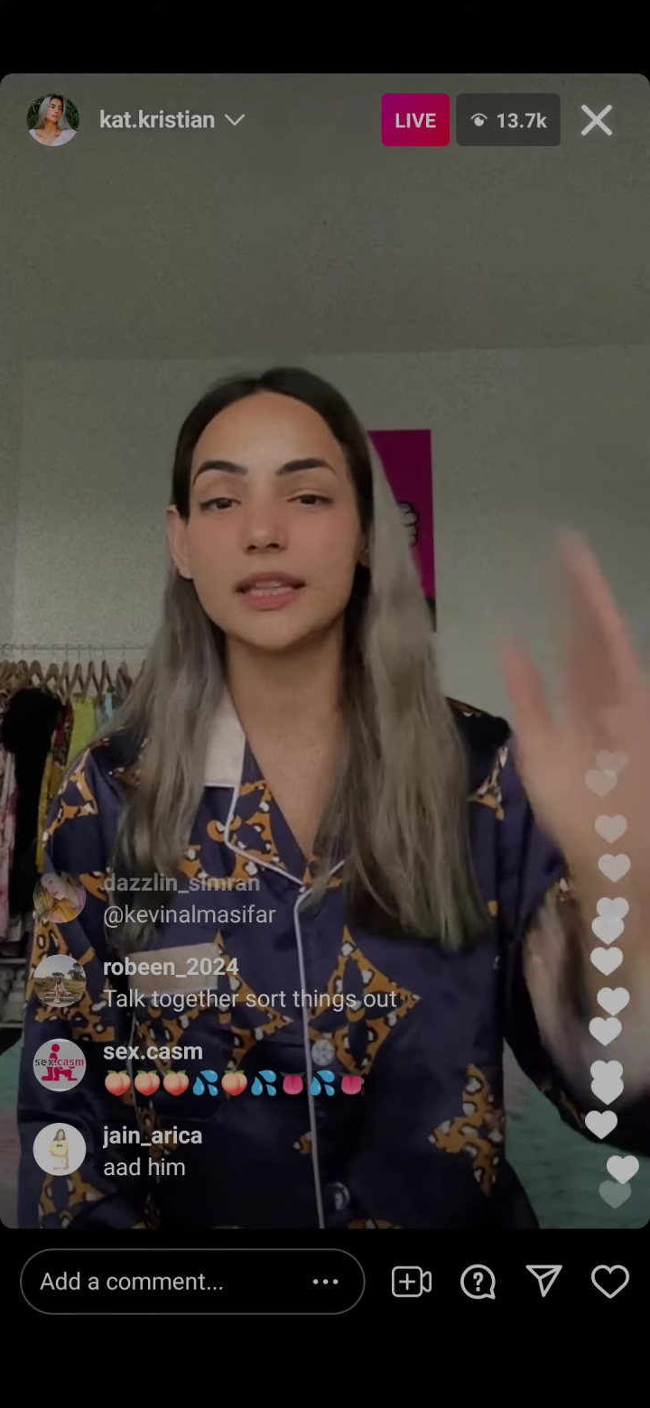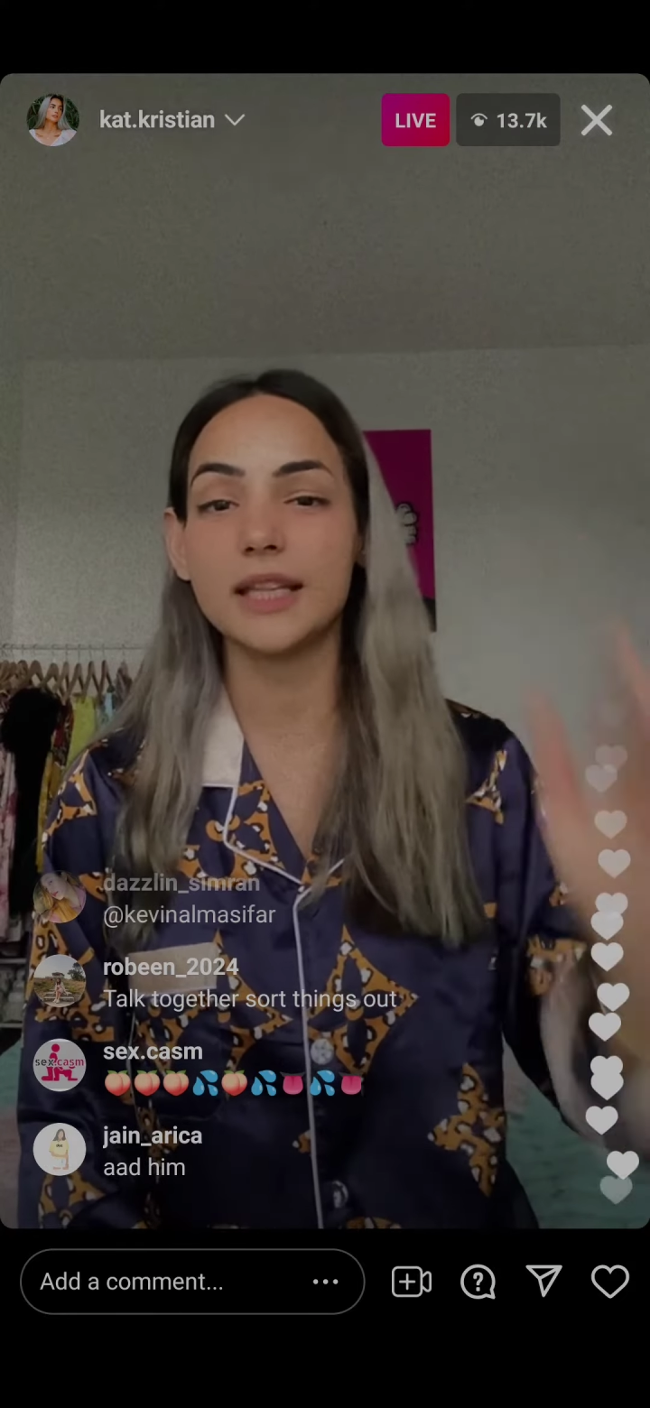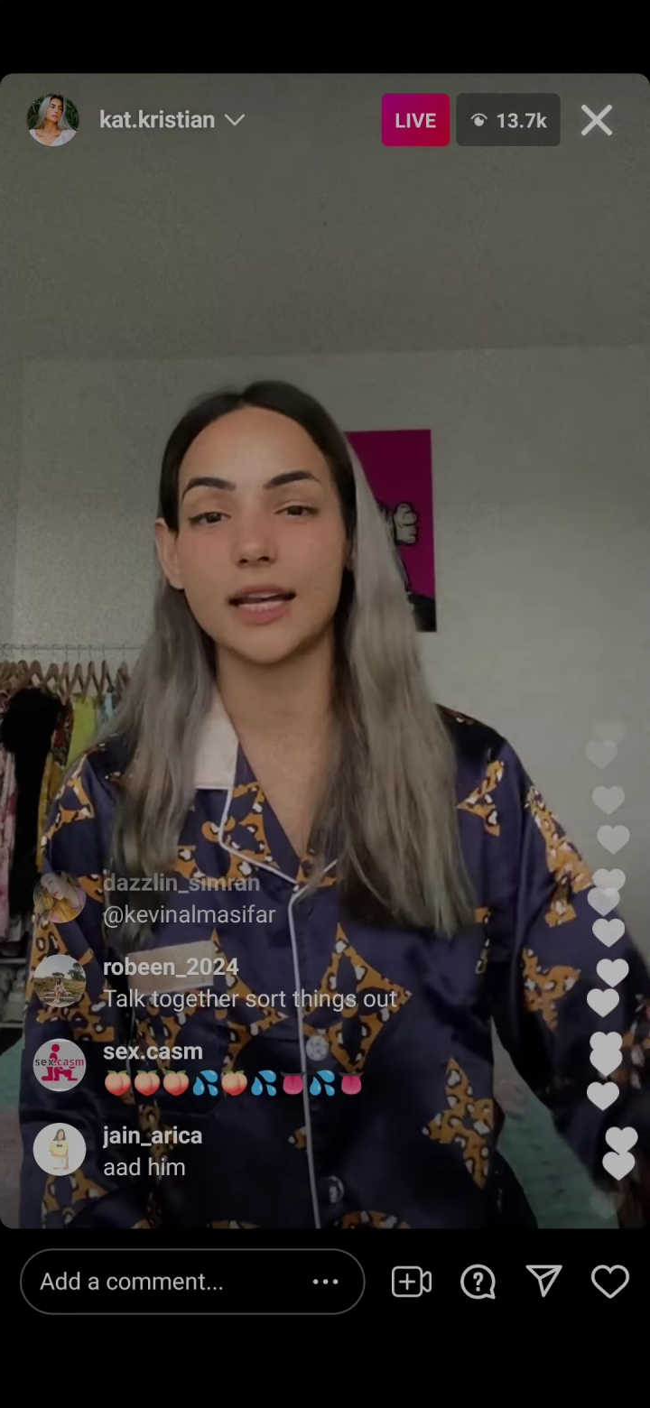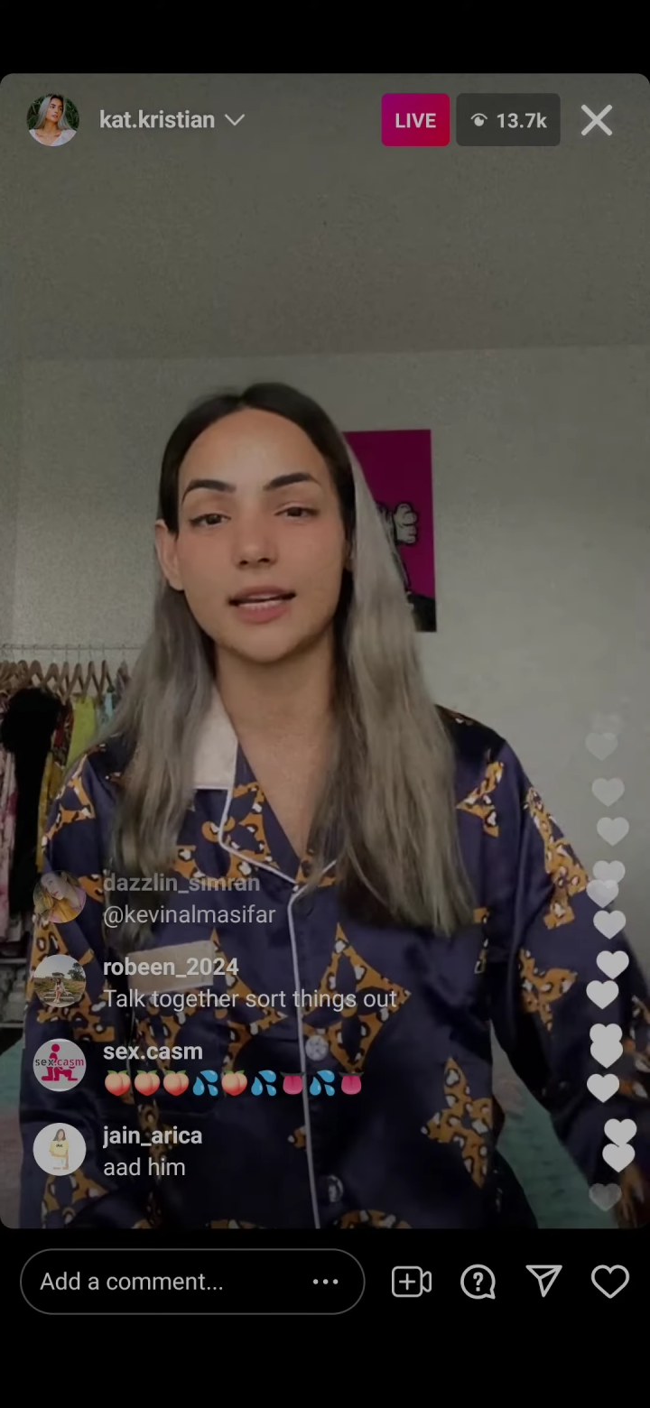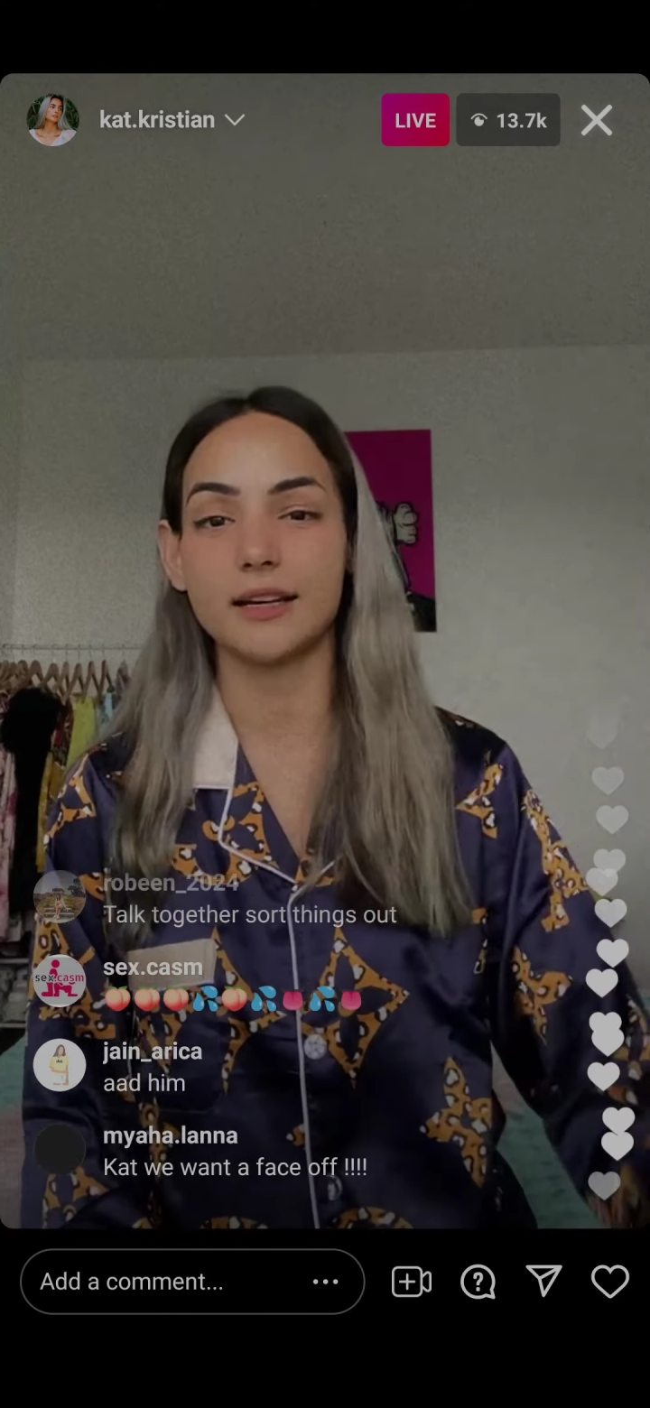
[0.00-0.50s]

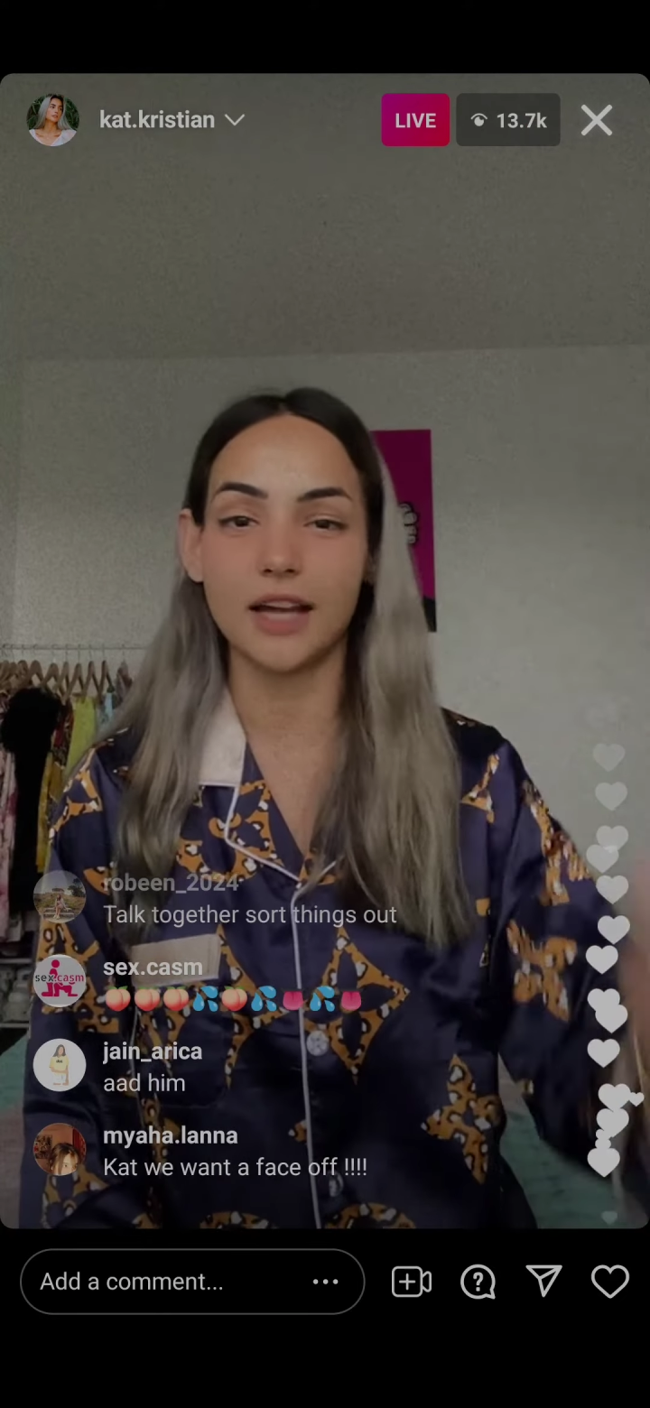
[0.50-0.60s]
that